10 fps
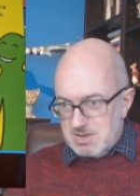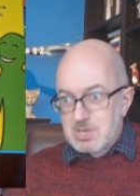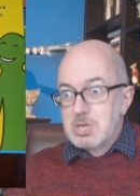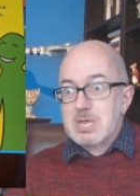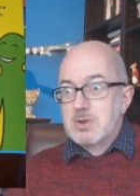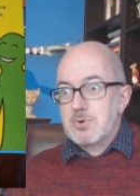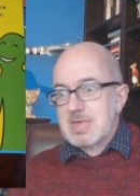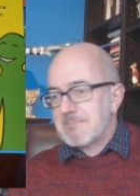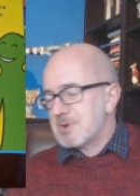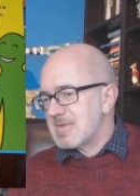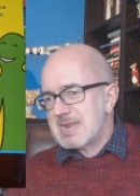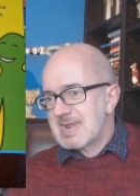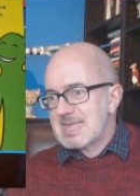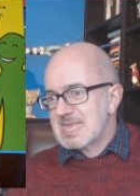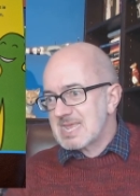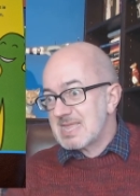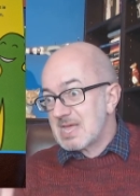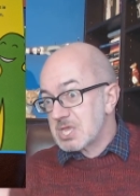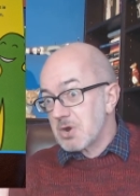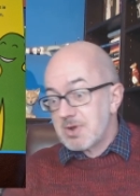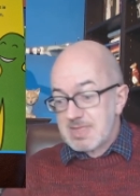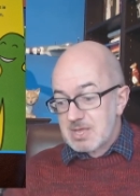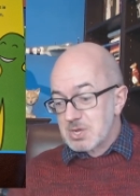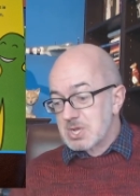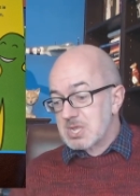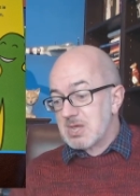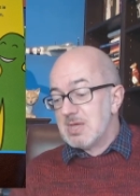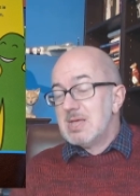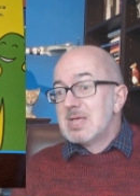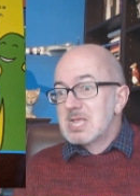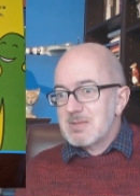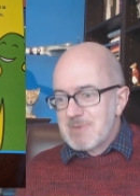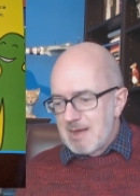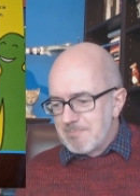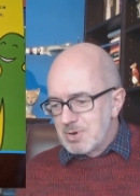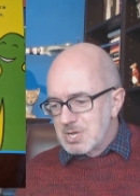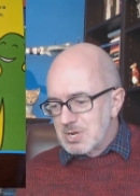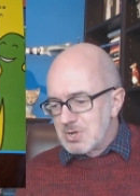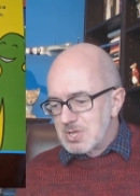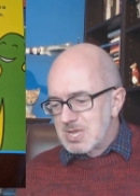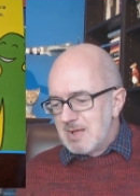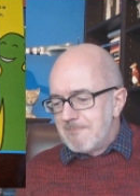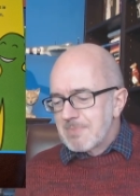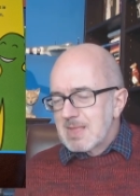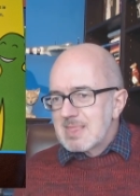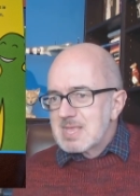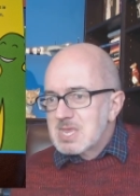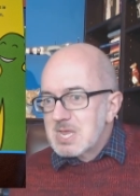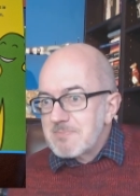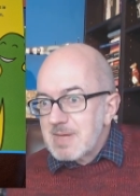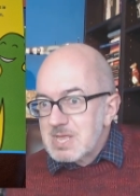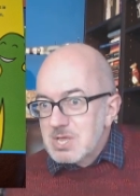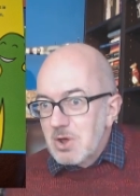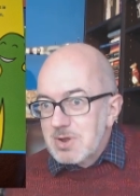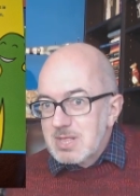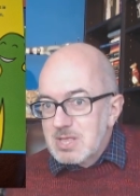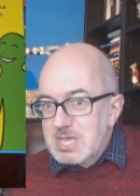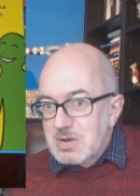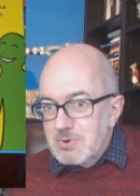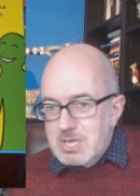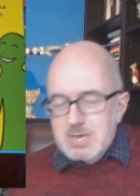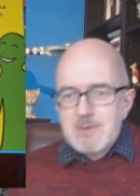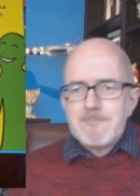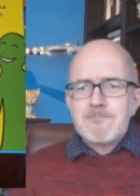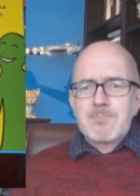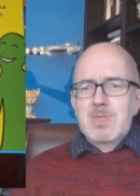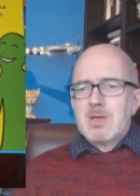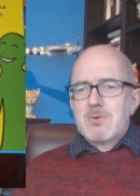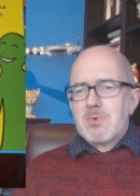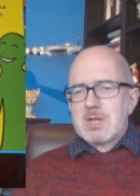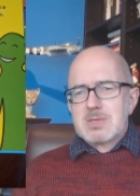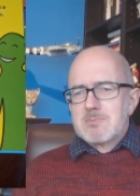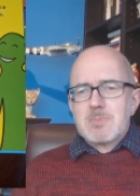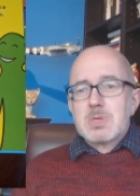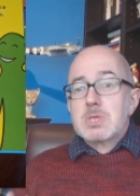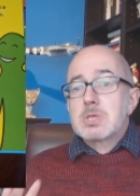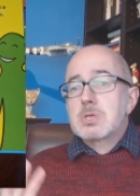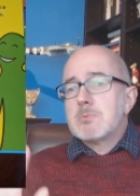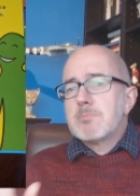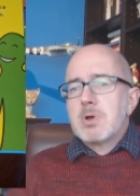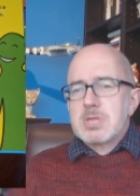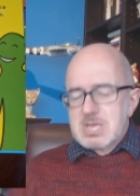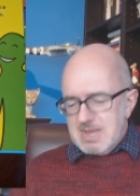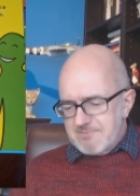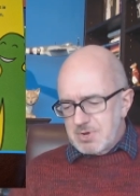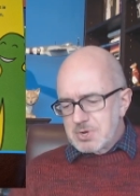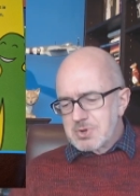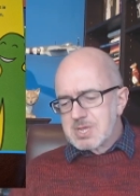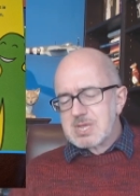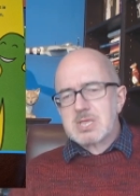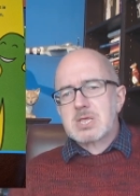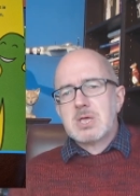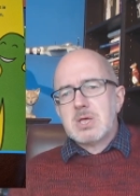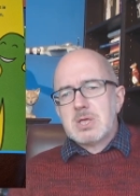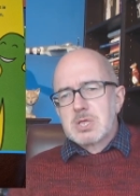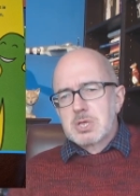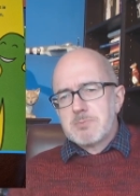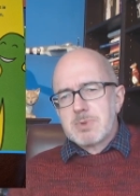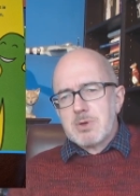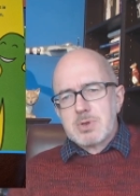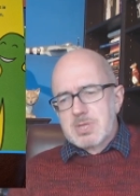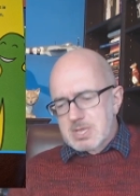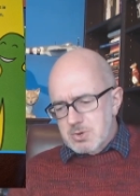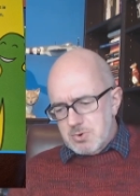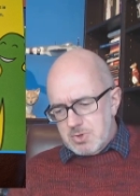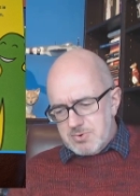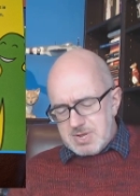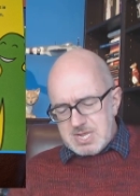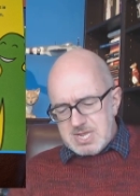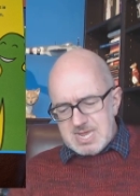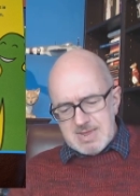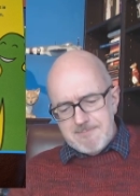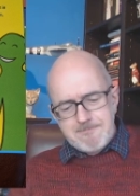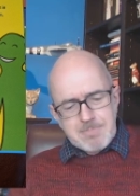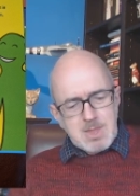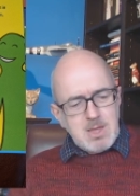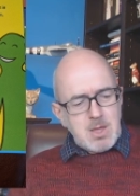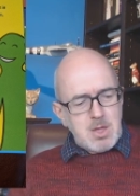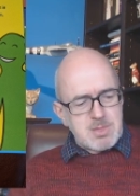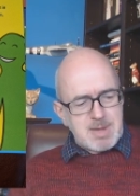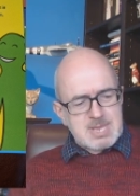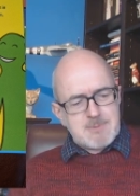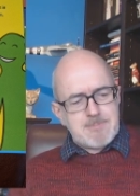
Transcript: Just ignore that. Pretend I didn't say that. Sorry, that just slipped out, boys and girls. Let's keep that as our little secret. Right, some bodies have uteruses, some don't. That's all there is to say on the matter.